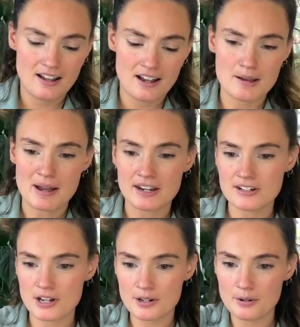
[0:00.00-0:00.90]
Um, and I
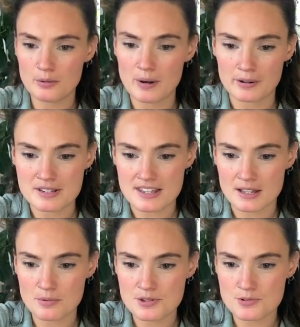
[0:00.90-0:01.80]
know, where is it? There
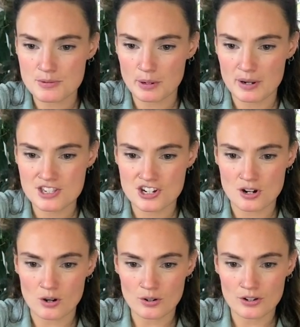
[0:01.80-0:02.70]
was also a question
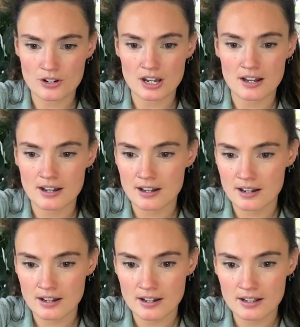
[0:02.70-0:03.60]
on
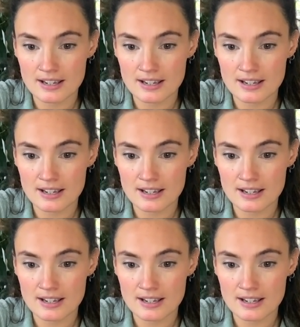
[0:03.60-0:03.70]
uh,